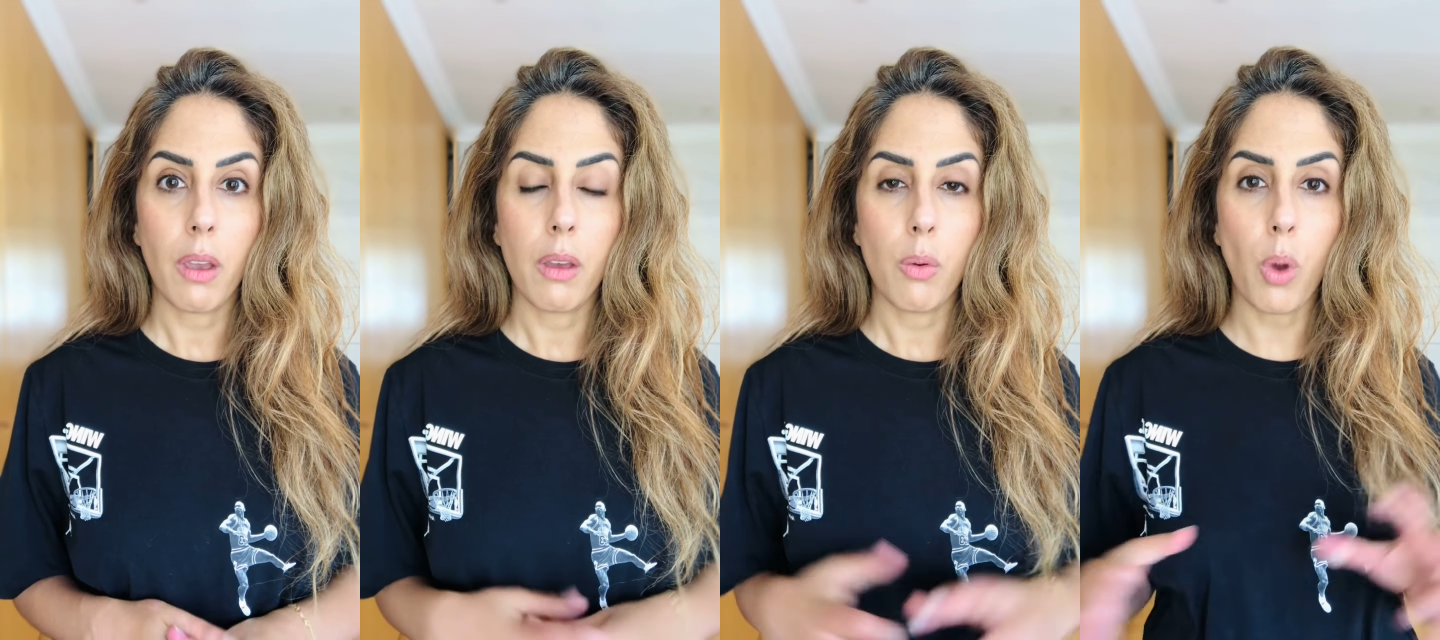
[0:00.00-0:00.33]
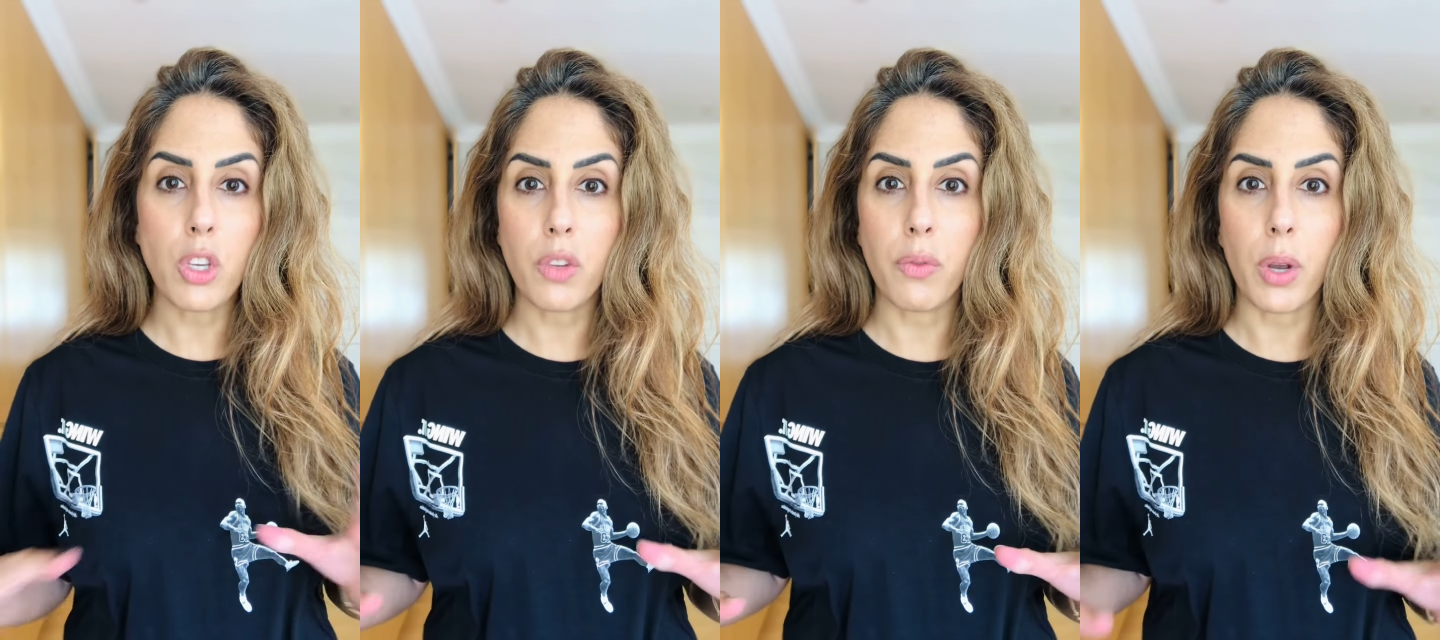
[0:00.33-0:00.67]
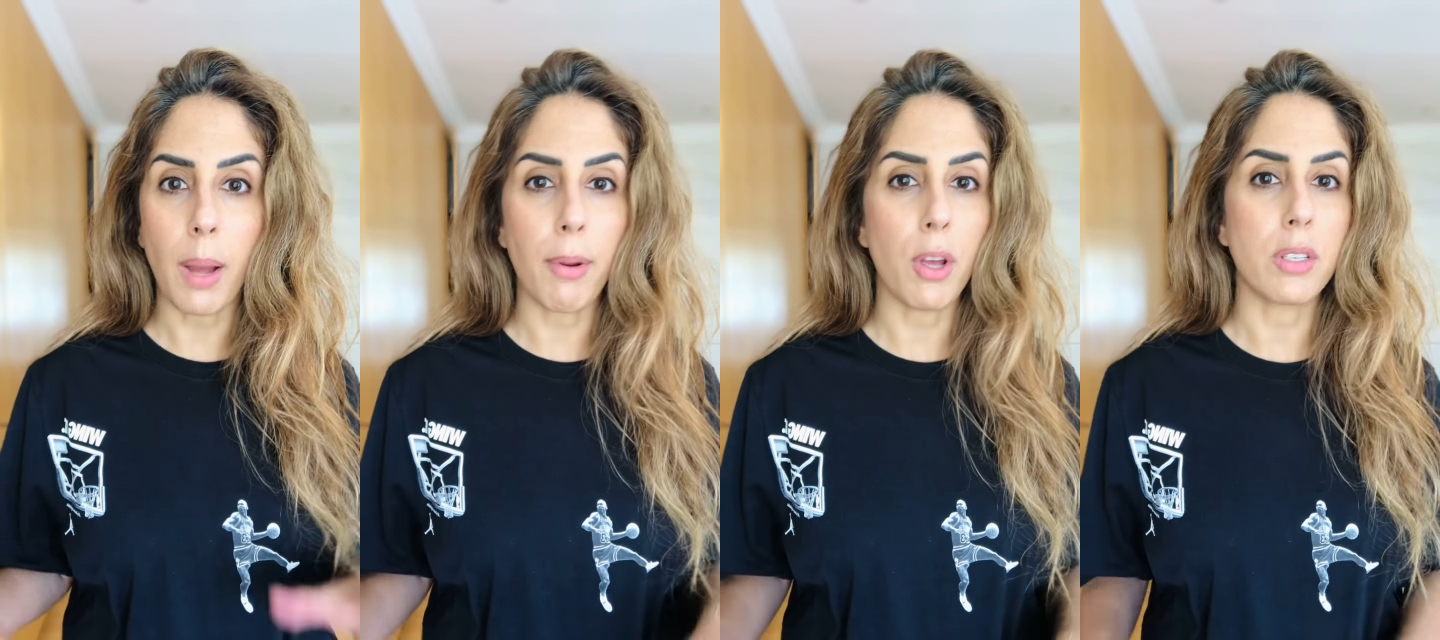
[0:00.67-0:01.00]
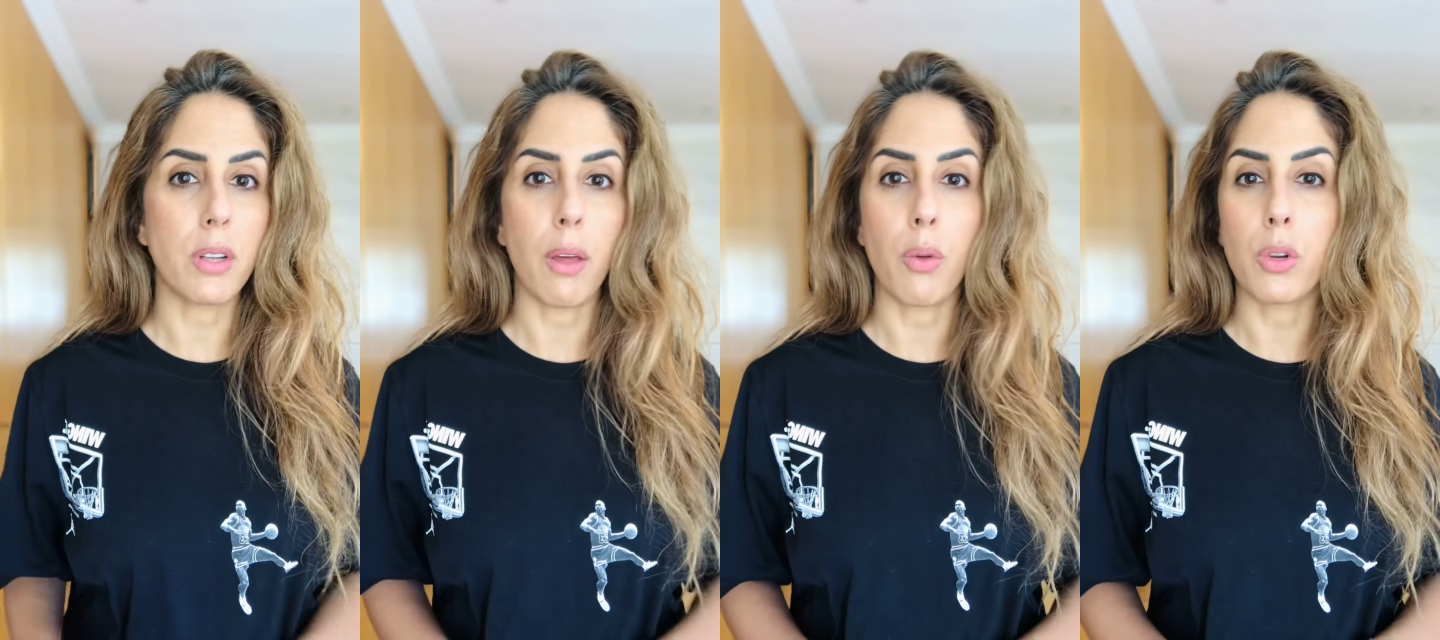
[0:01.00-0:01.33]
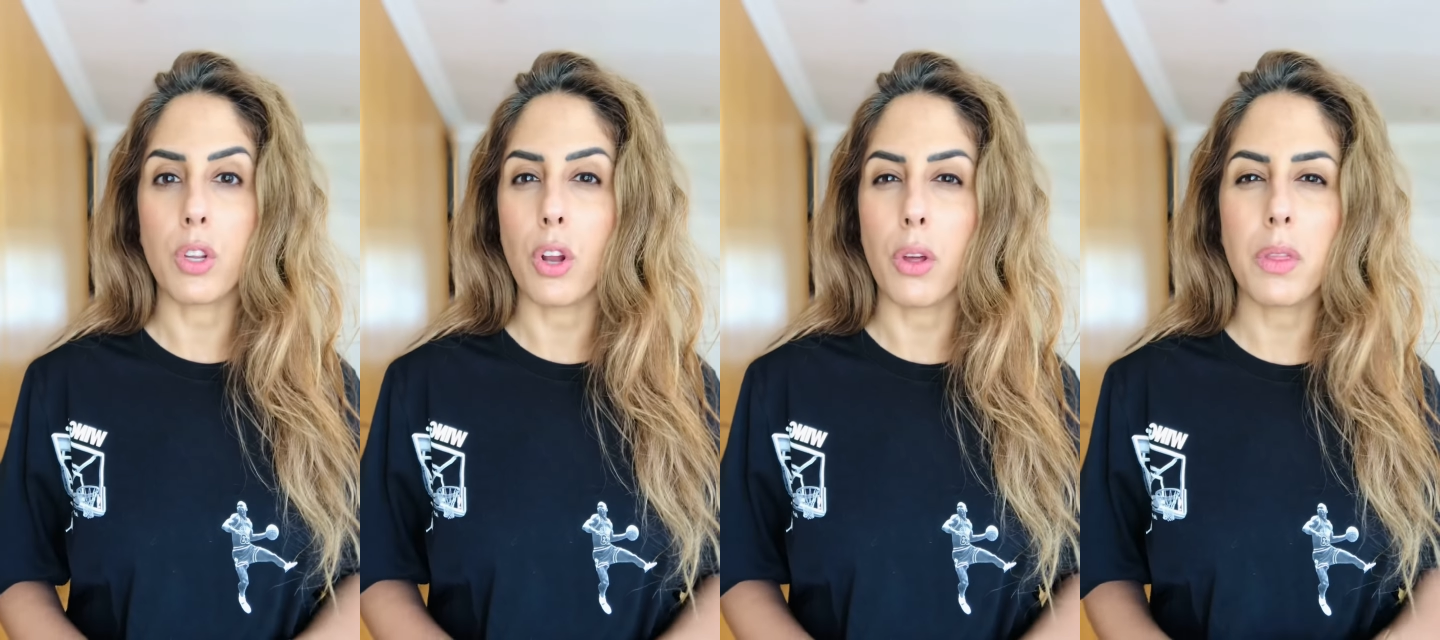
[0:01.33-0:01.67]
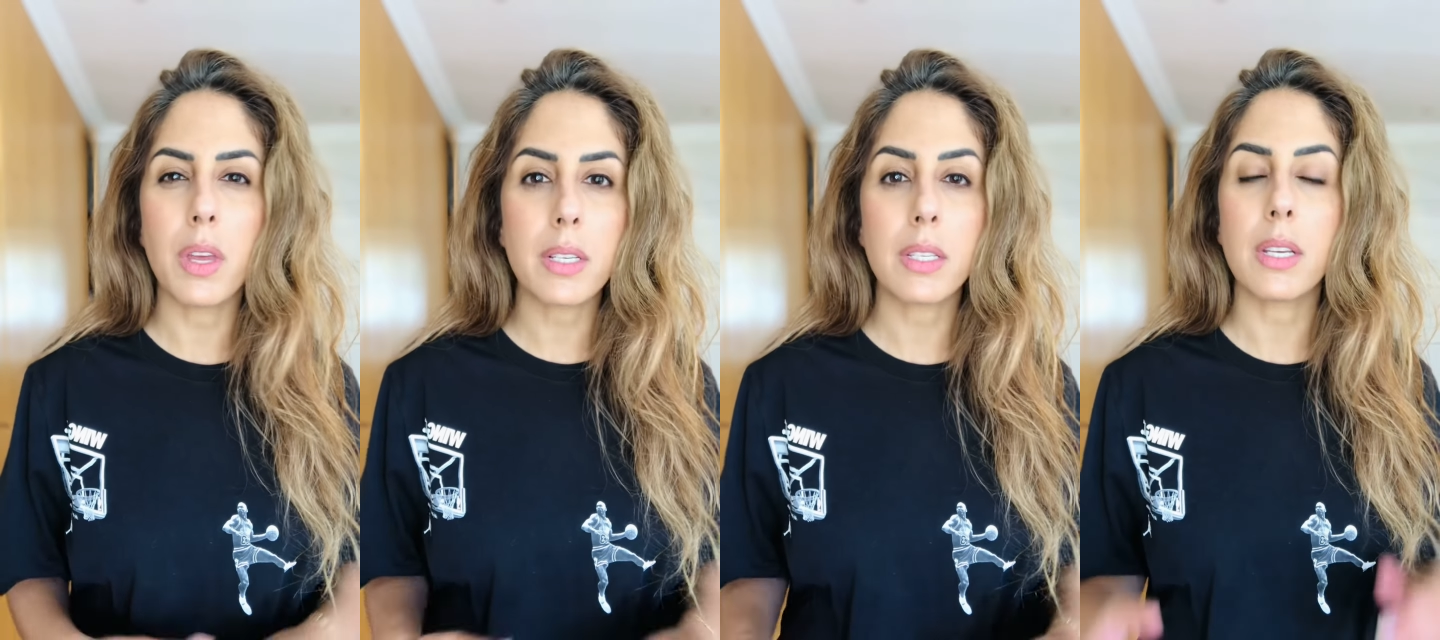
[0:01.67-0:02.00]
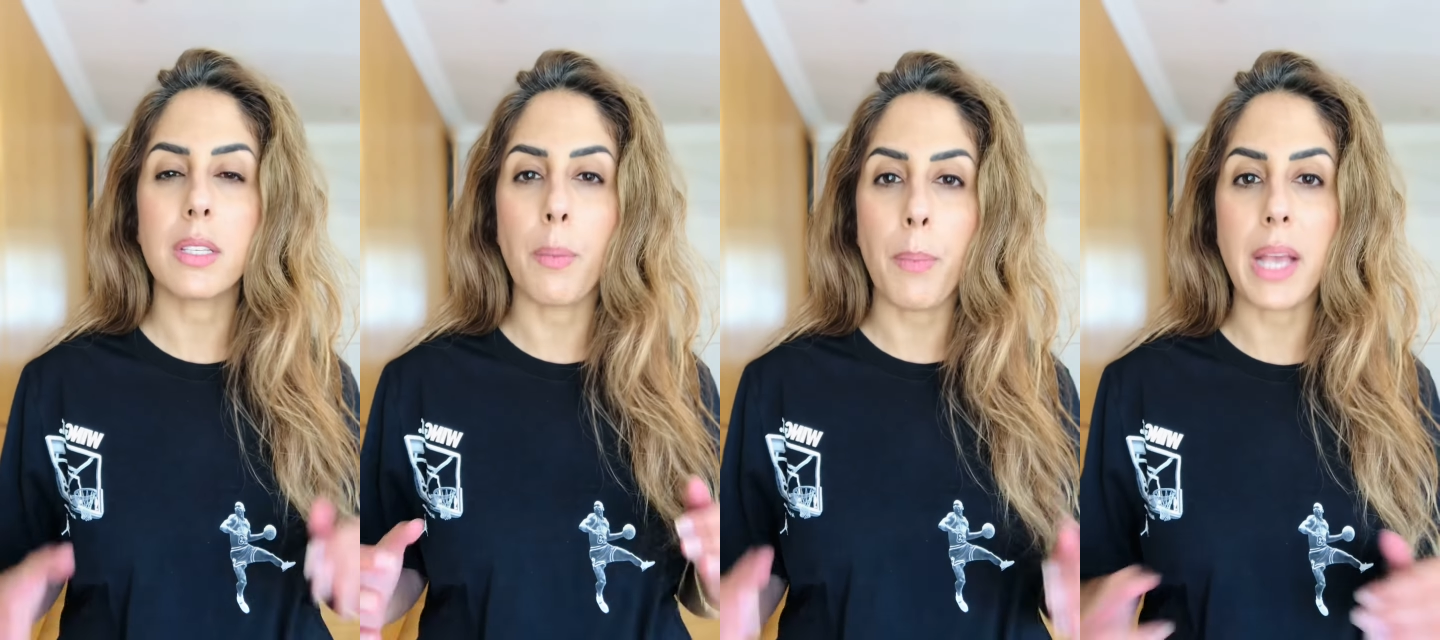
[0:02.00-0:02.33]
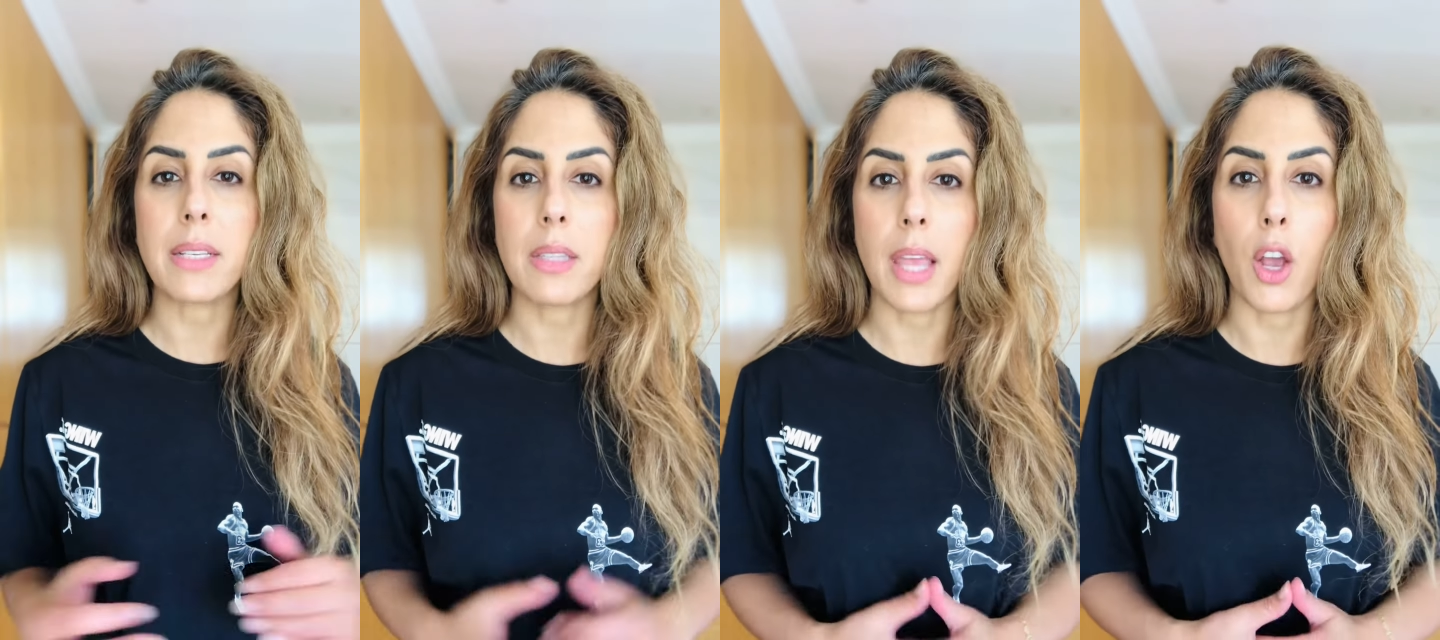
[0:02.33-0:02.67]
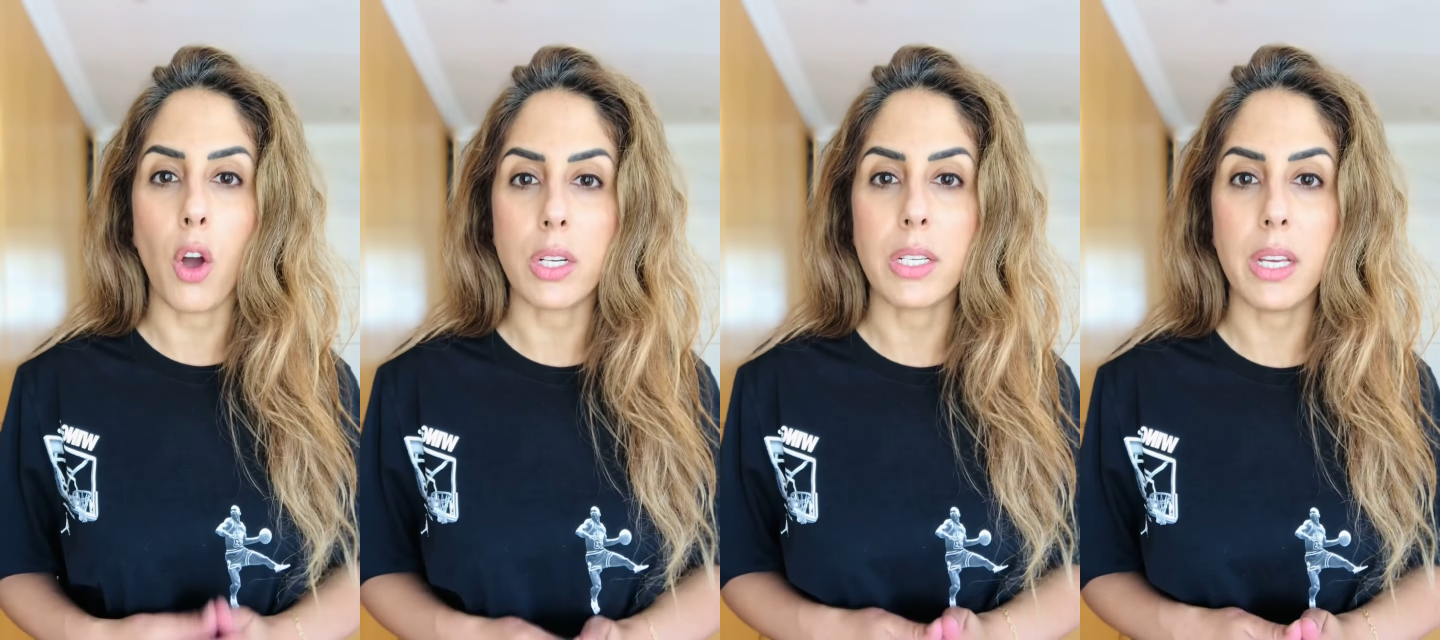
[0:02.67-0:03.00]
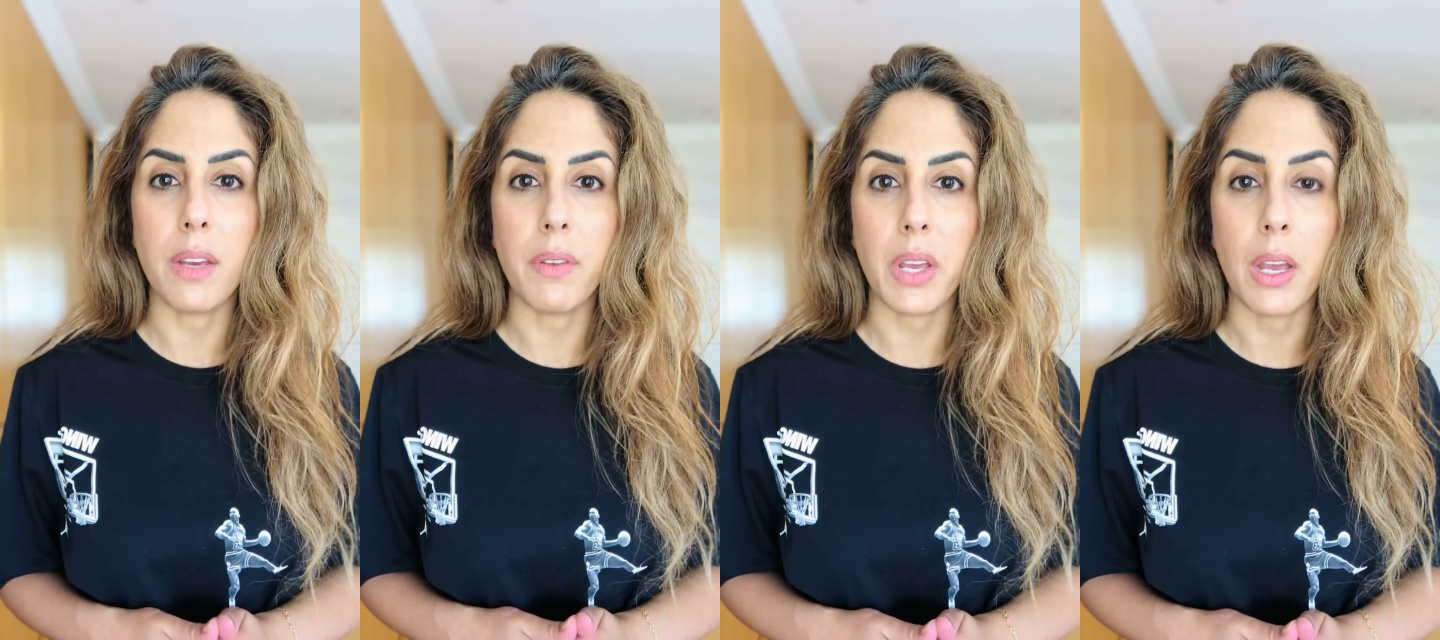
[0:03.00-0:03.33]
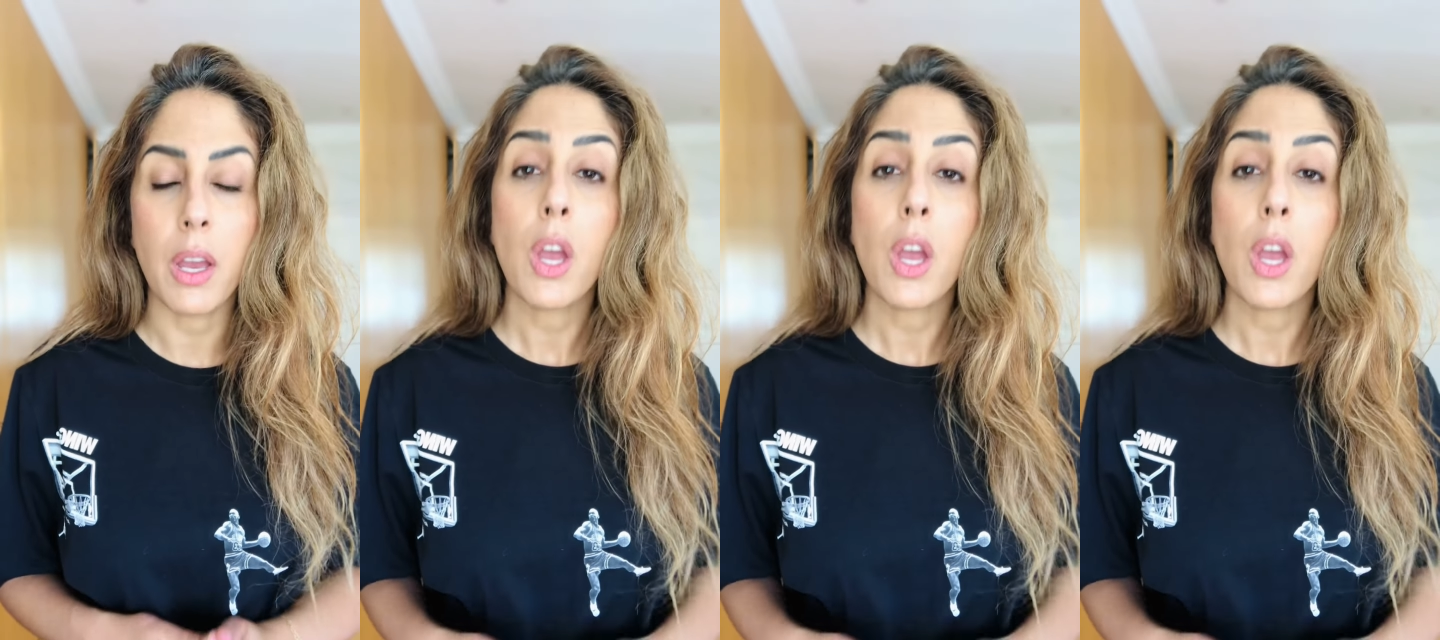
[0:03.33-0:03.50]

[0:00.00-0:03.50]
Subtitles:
watched it for a couple of years and I thought, you know, this is the best thing on TV,